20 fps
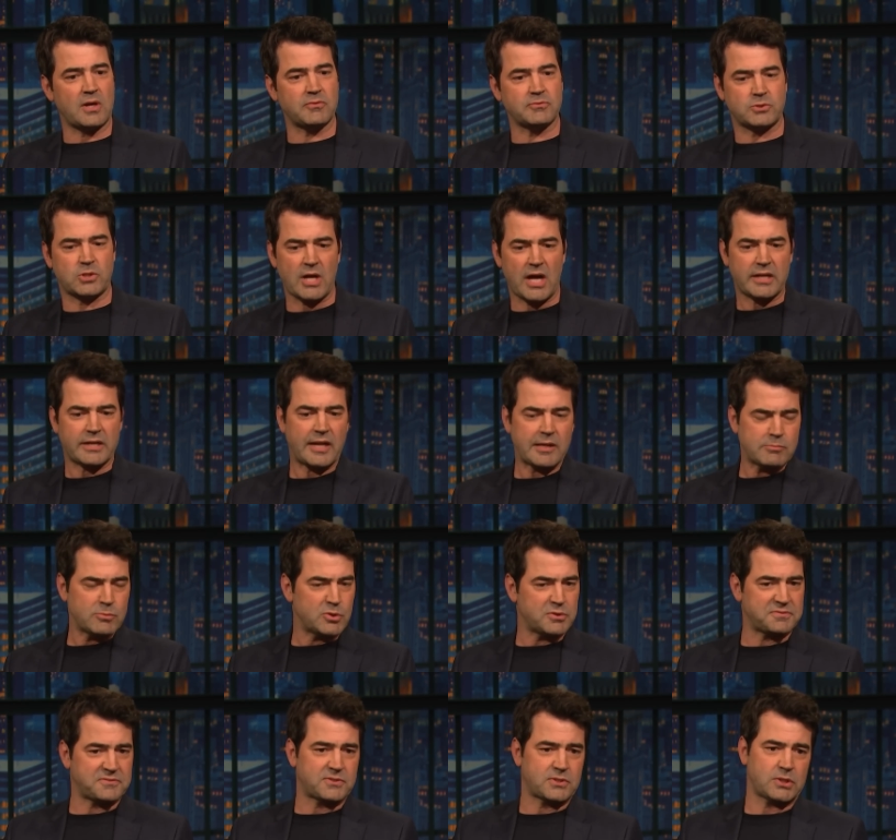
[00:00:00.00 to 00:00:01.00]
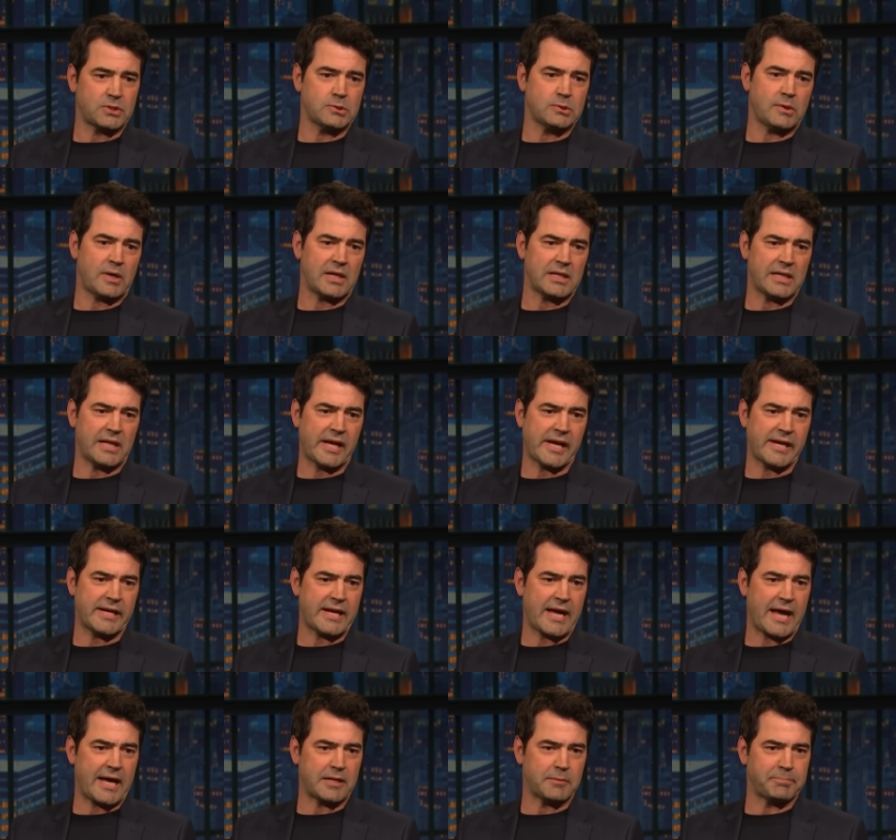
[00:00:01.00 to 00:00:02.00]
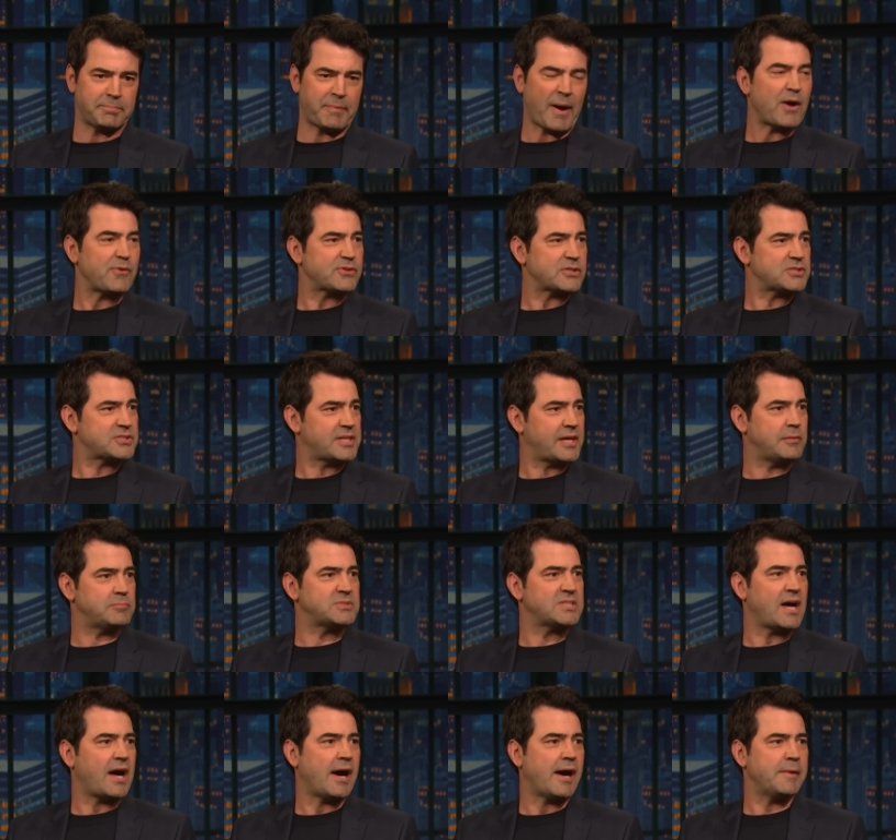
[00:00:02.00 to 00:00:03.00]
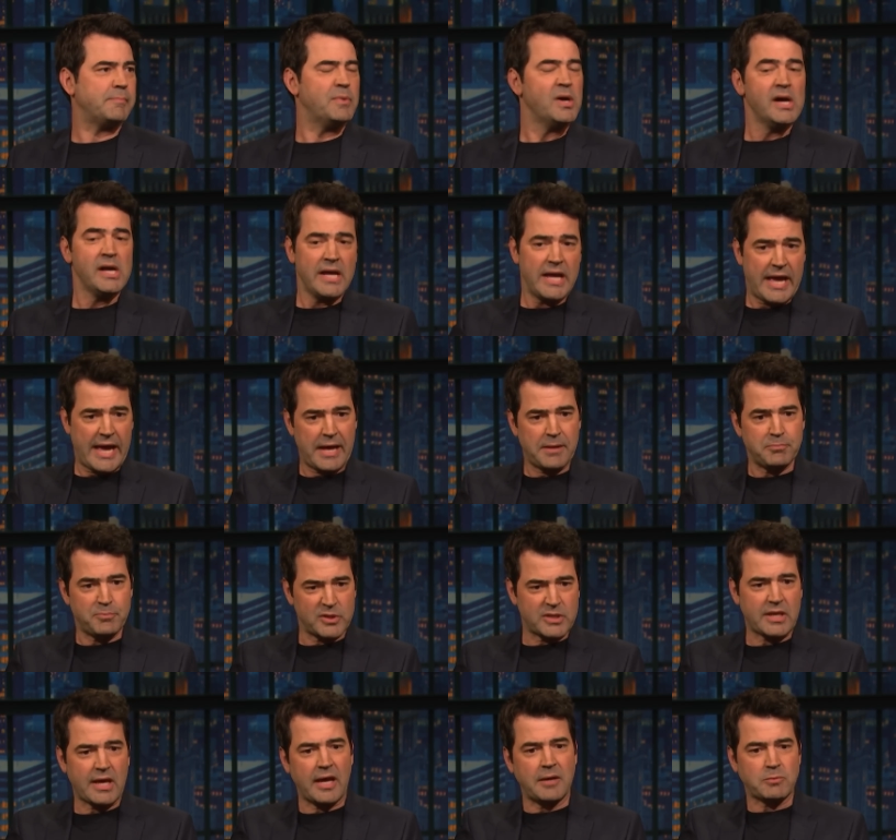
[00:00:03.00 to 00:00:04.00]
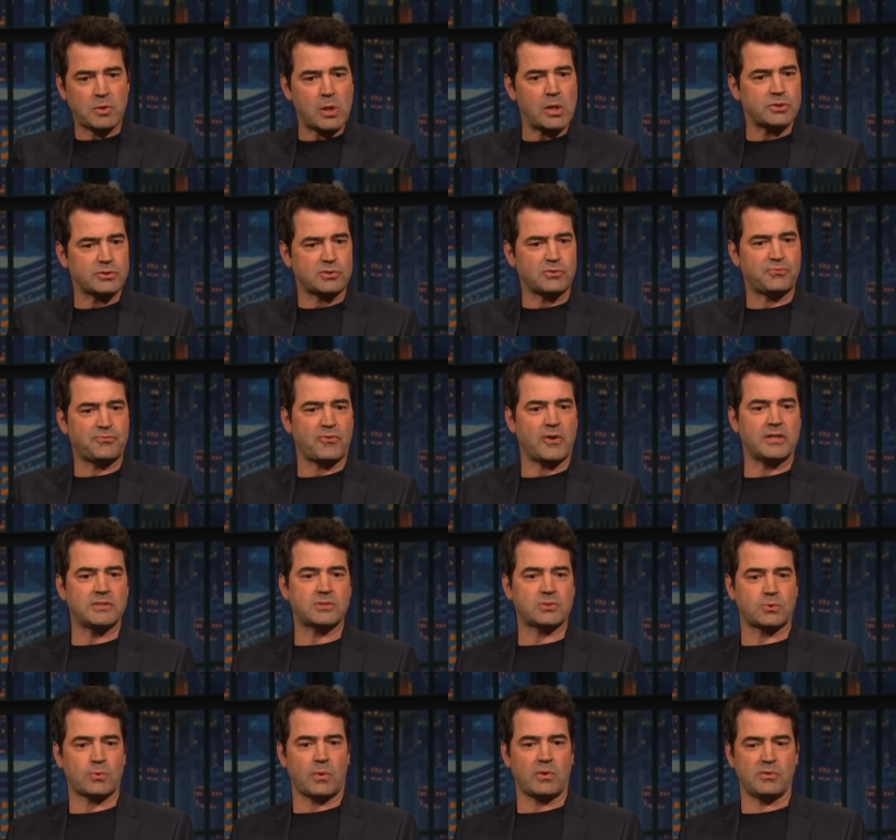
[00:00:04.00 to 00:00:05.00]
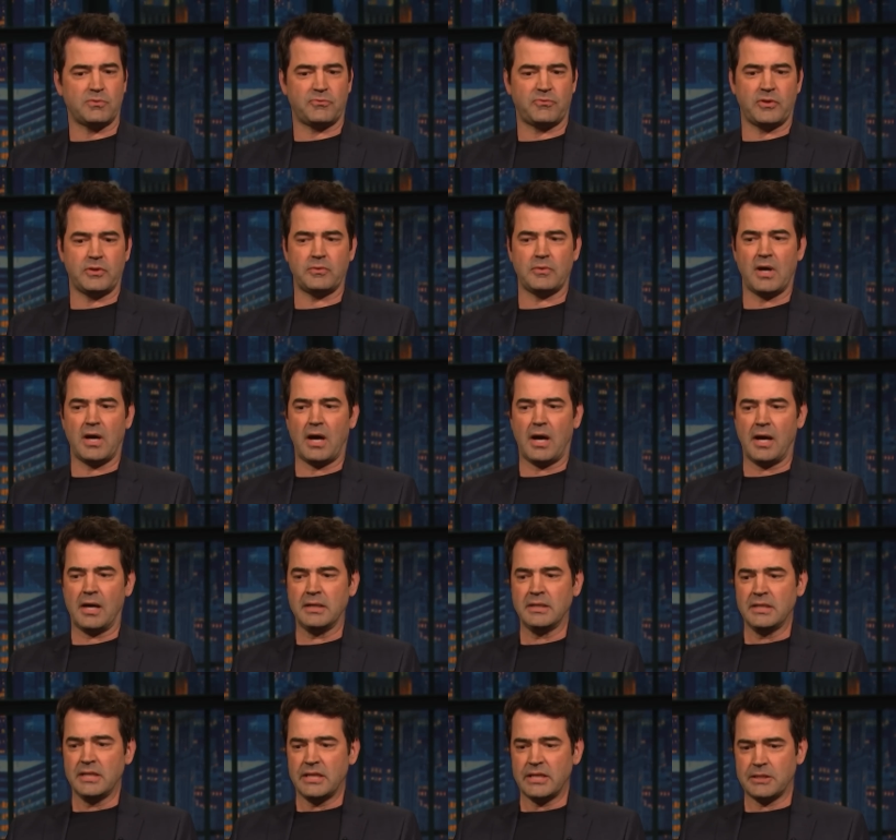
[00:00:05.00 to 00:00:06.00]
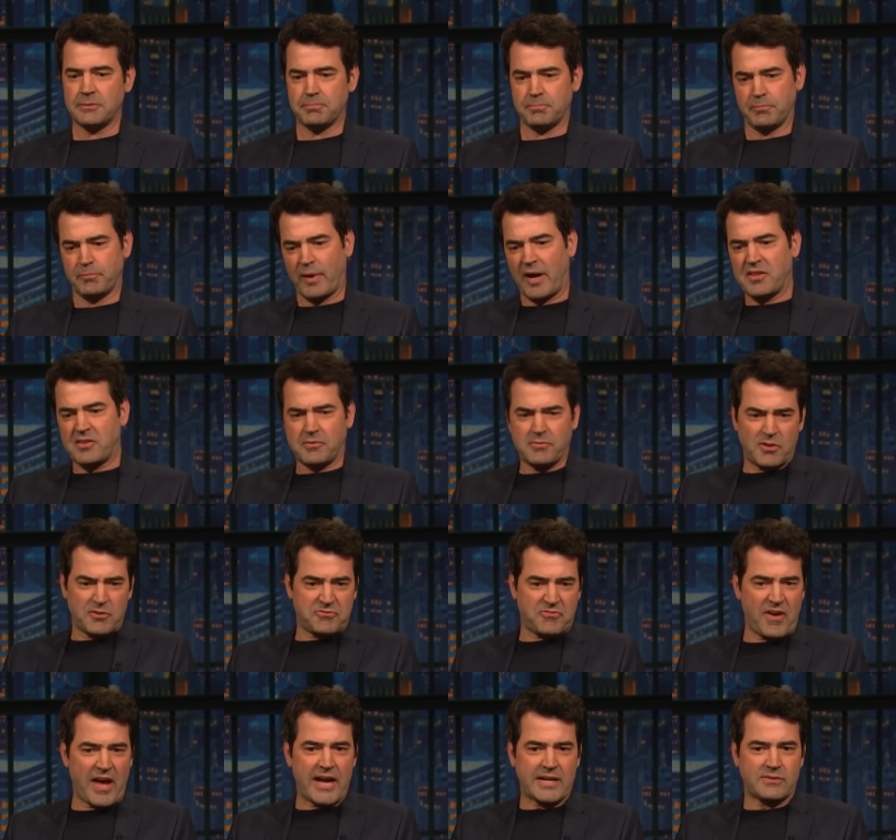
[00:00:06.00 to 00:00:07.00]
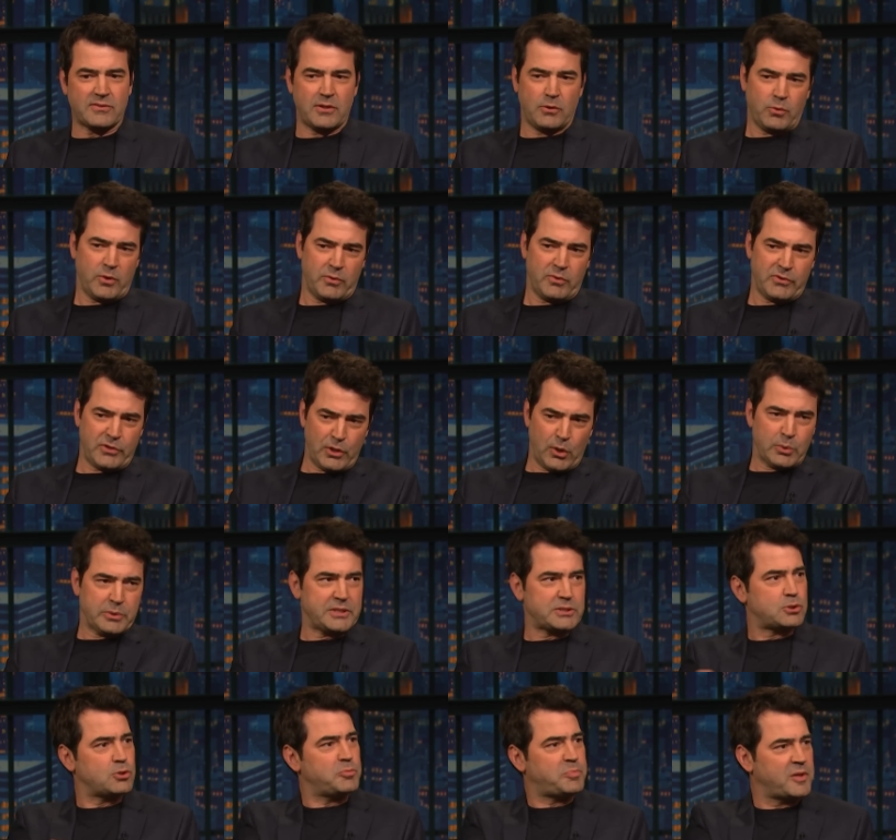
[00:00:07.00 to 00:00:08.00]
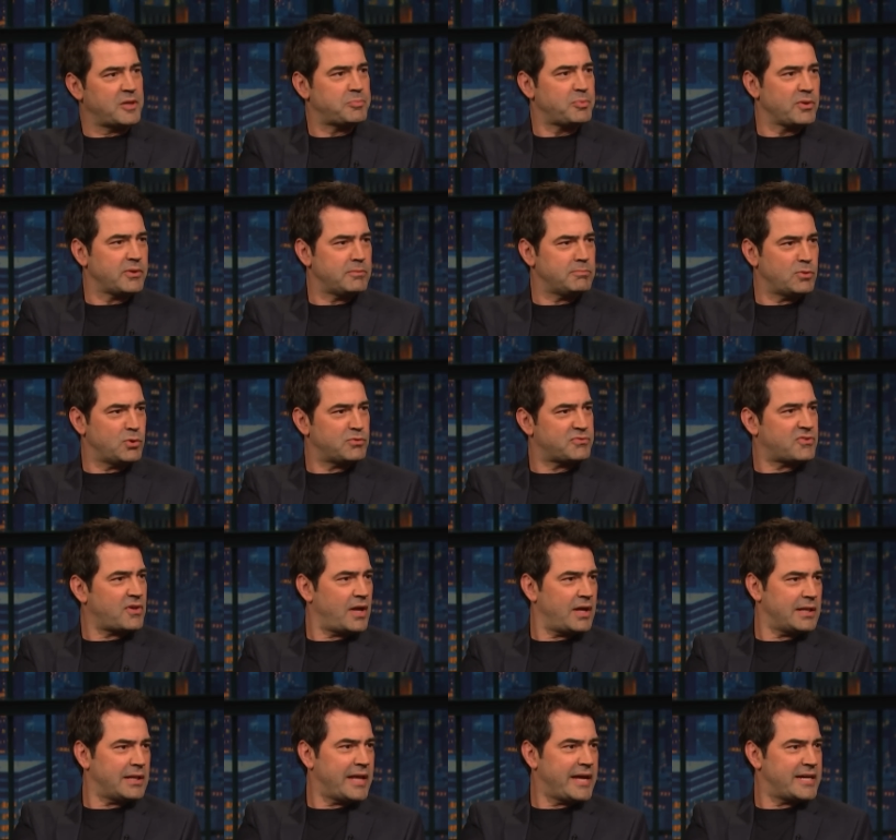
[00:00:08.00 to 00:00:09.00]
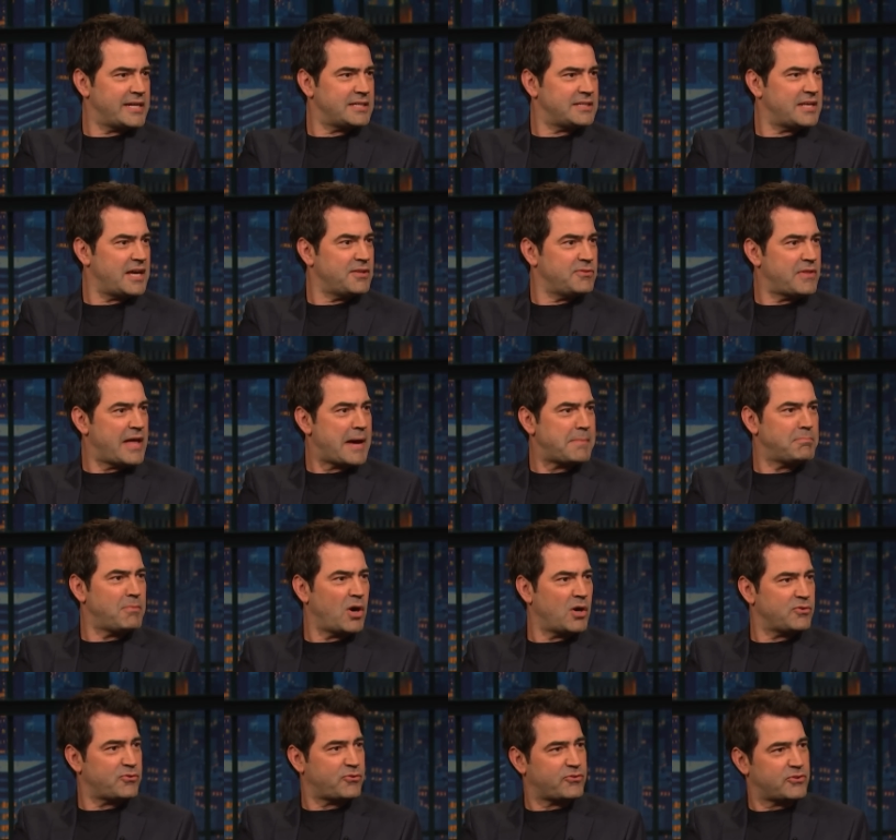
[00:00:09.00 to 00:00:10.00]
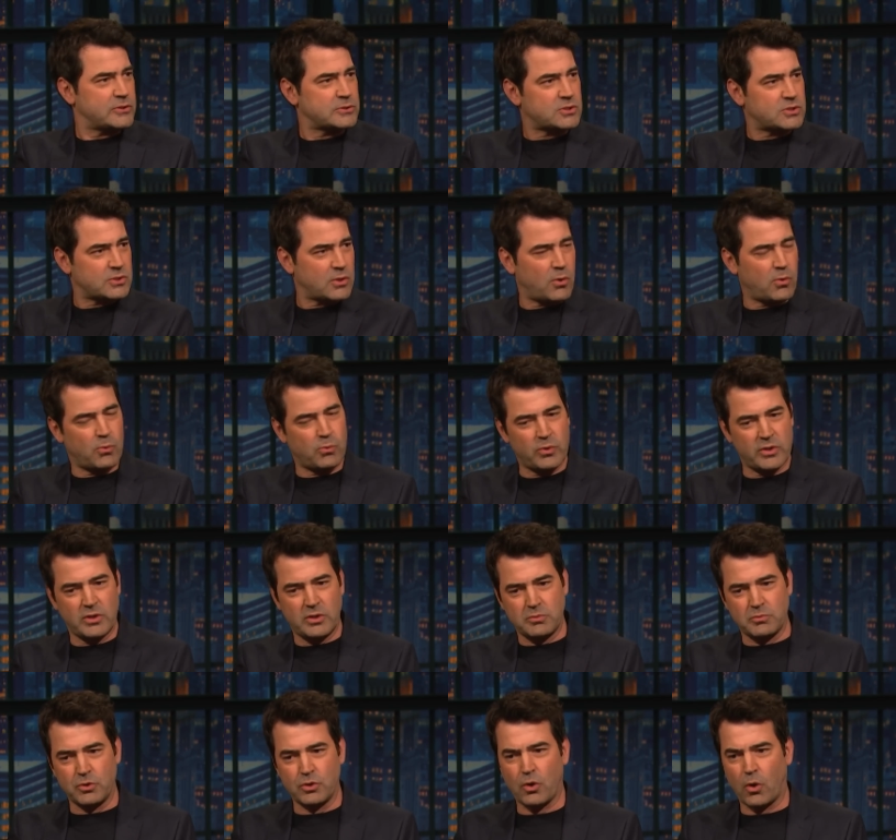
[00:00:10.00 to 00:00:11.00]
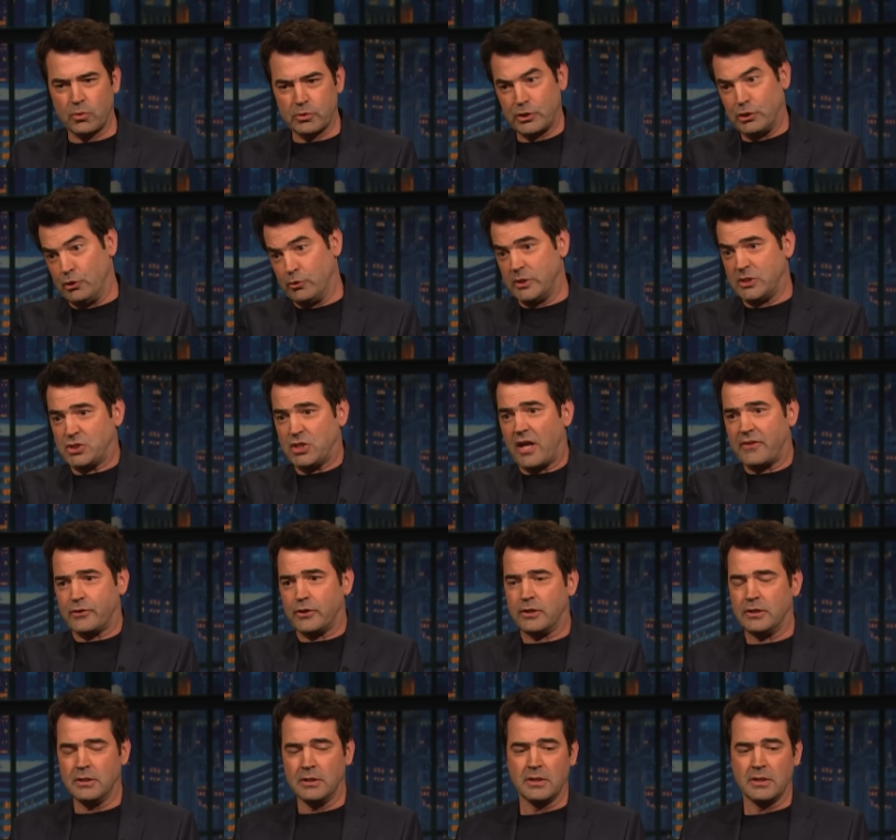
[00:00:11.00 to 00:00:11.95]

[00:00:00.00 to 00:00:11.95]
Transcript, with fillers: John and I moved to L.A. at about the same time, -huh. and became closer friends, sort of uh, in, by the fact that we were the only two people that moved to L.A. in that month, and so we only knew each other.